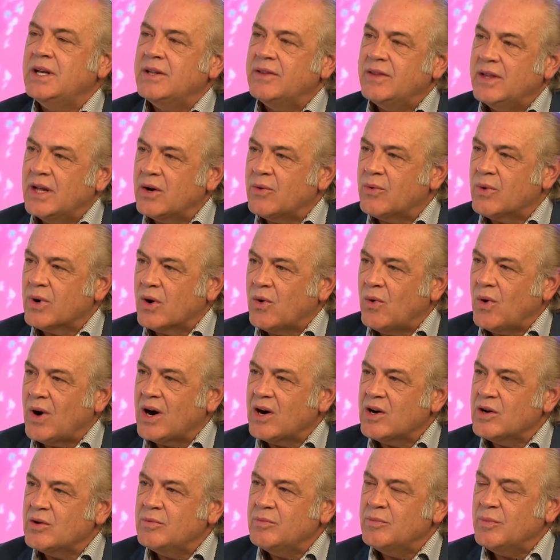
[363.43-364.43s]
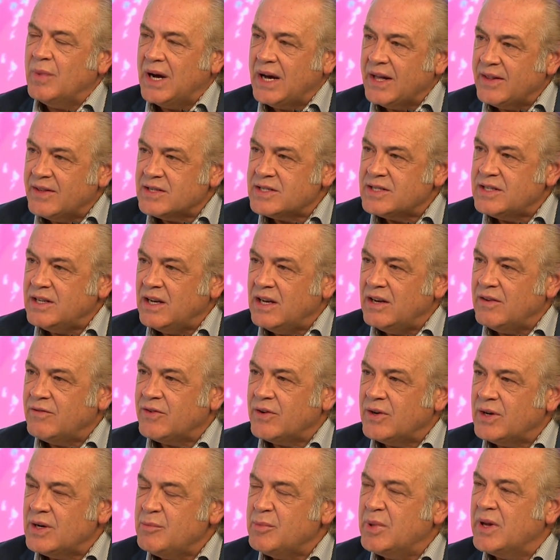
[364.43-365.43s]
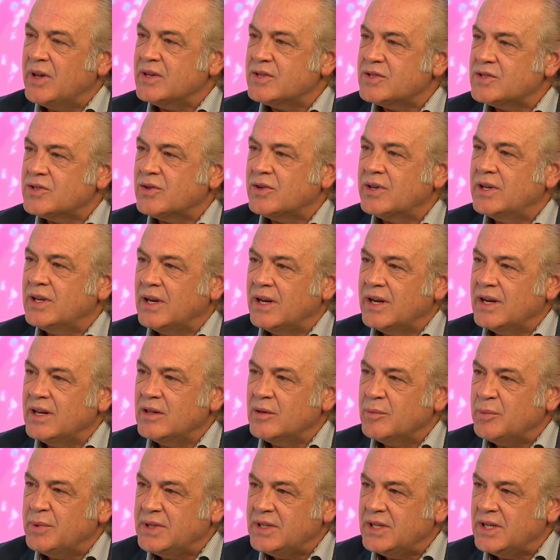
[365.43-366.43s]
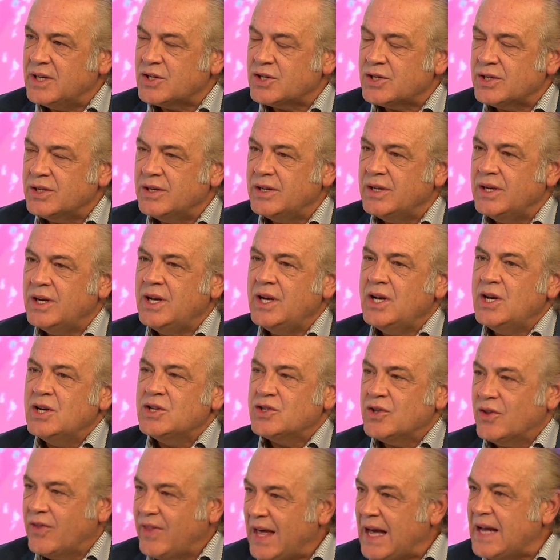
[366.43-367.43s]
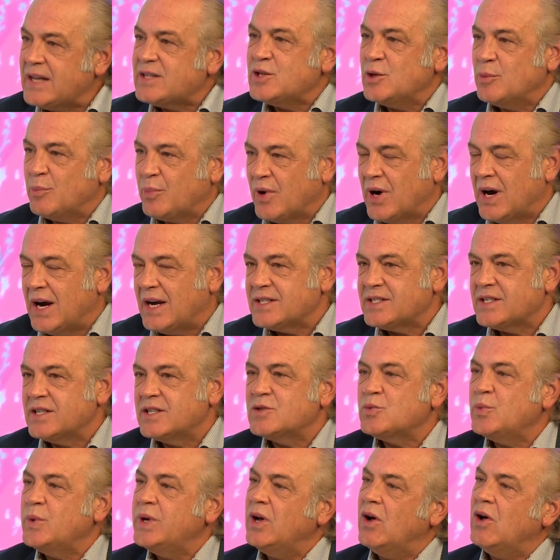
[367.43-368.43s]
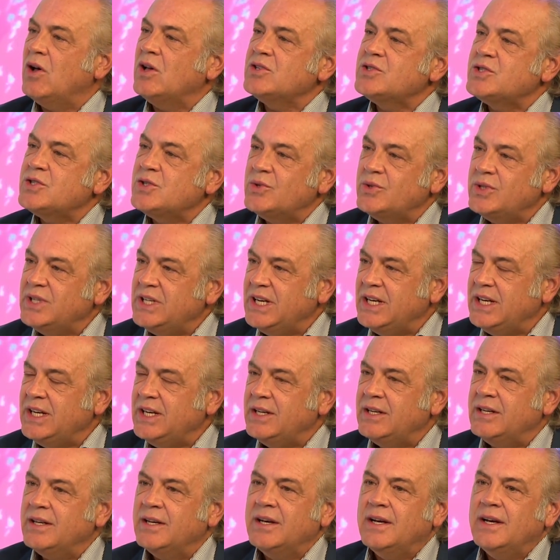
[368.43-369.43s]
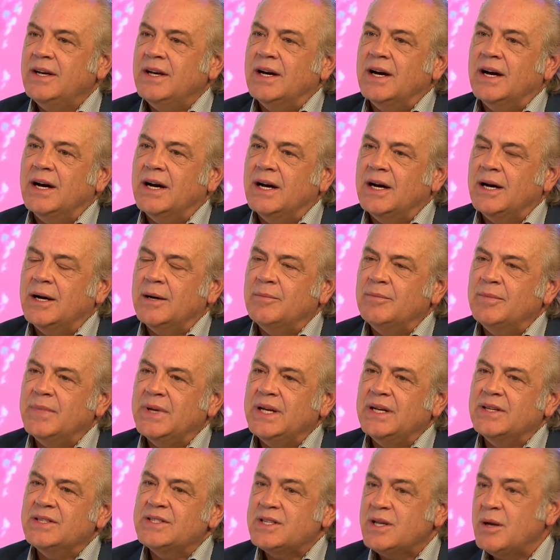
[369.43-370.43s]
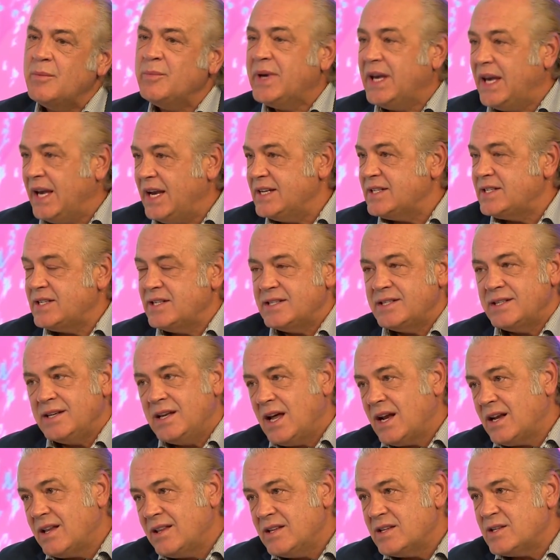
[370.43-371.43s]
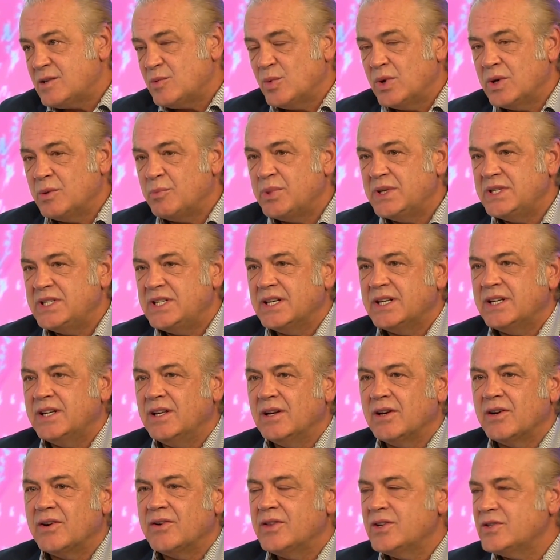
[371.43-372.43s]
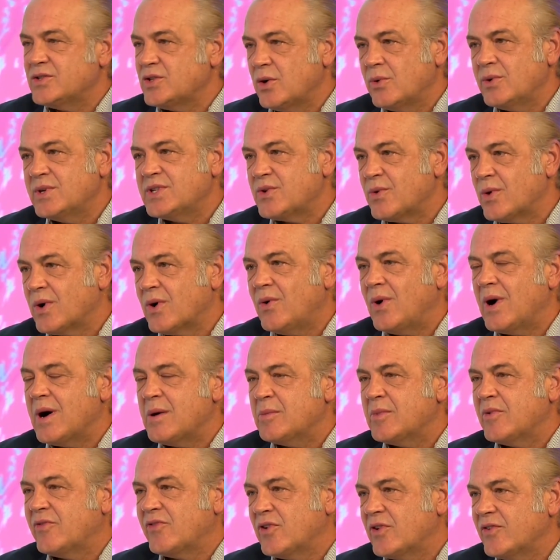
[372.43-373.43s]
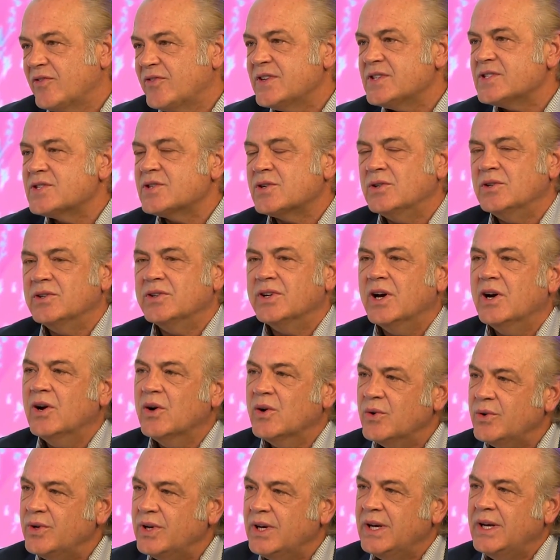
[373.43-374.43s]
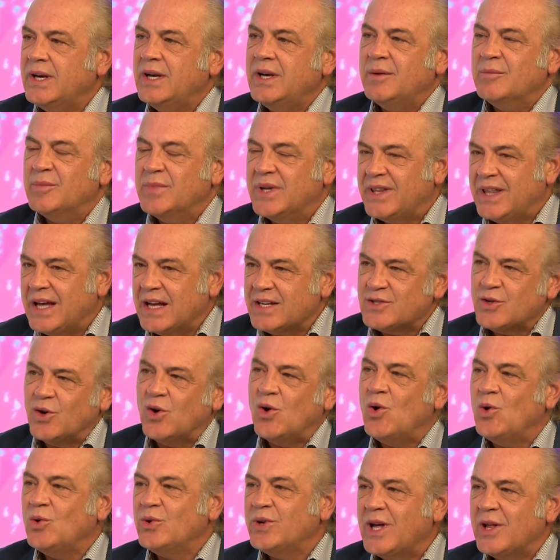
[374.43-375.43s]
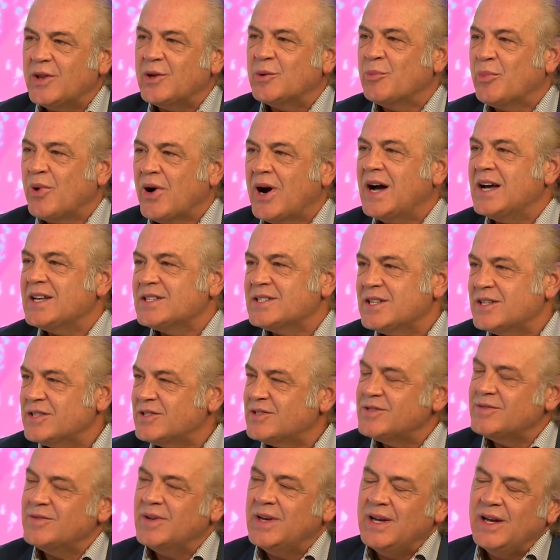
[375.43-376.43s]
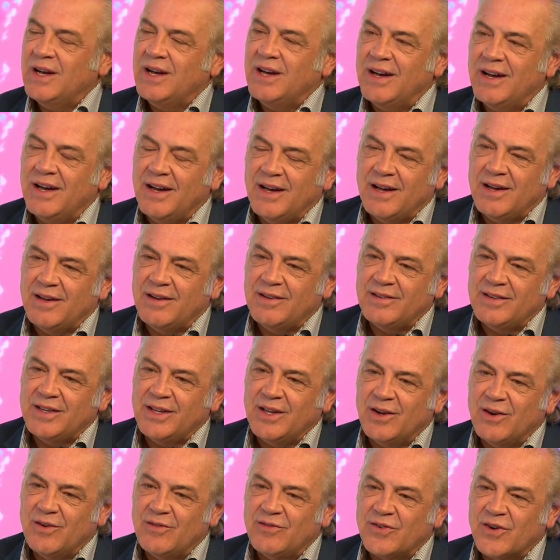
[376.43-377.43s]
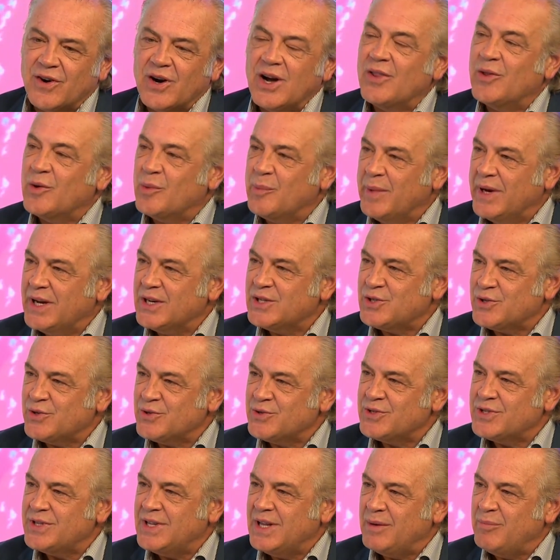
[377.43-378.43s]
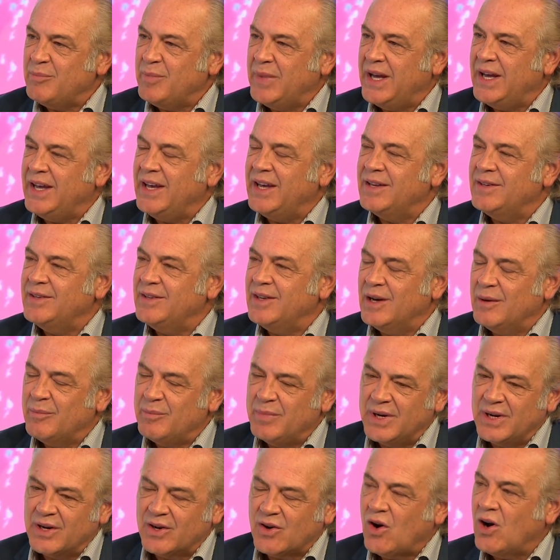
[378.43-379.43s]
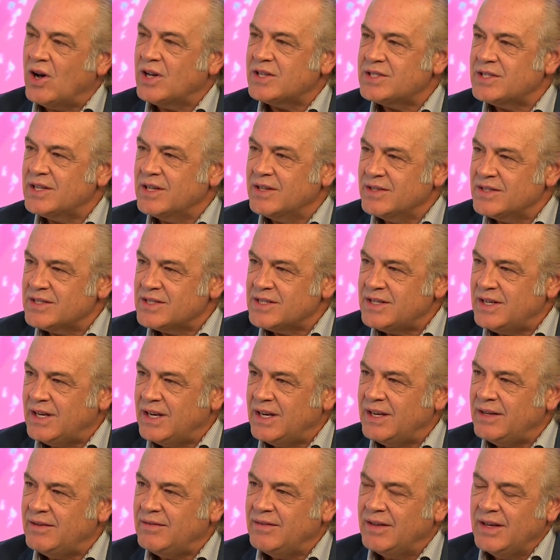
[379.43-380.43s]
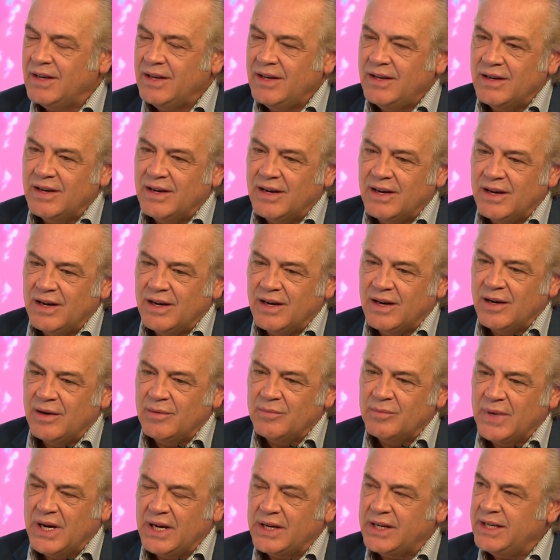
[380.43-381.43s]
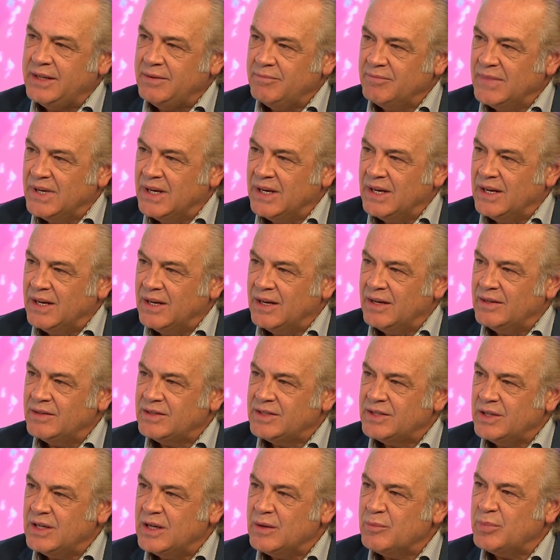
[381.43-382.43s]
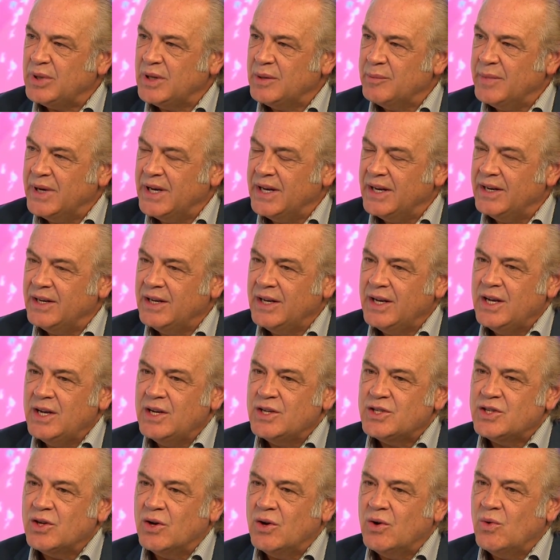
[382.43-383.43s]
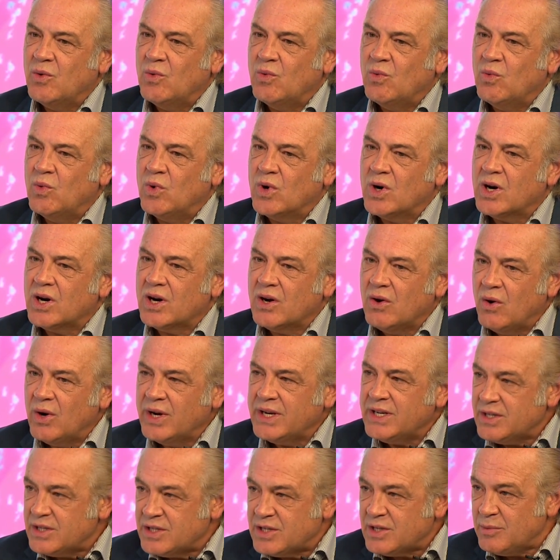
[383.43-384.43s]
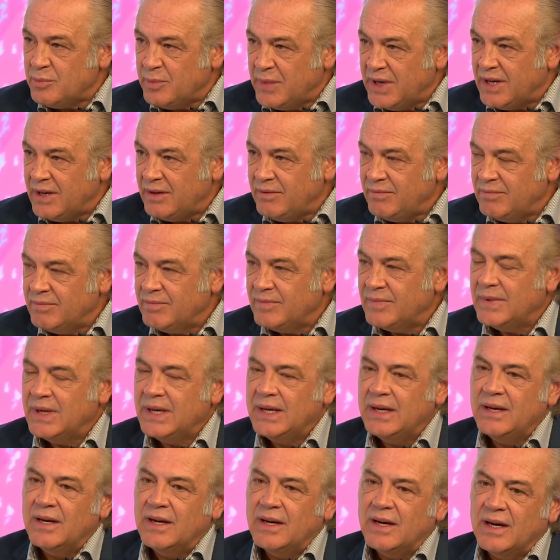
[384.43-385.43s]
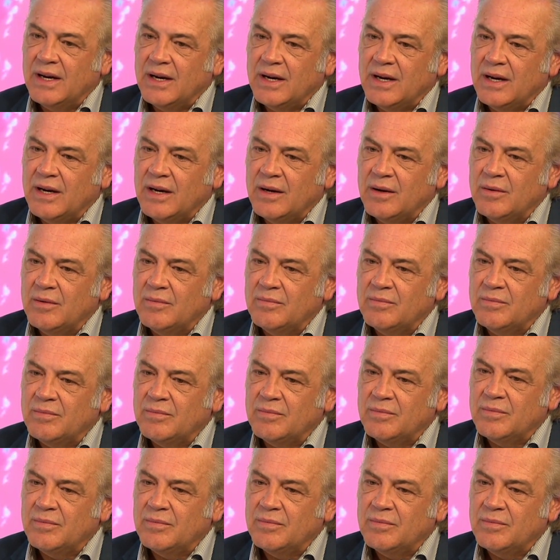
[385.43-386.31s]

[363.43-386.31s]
that are required by the state for anybody that's circulating the petition. So that's a process. We also need, in some cases, not in this one in particular, there's always a requirement for a fiscal note, but that's a whole nother process for other measures that may end up costing the state money to implement. So we're going to submit, and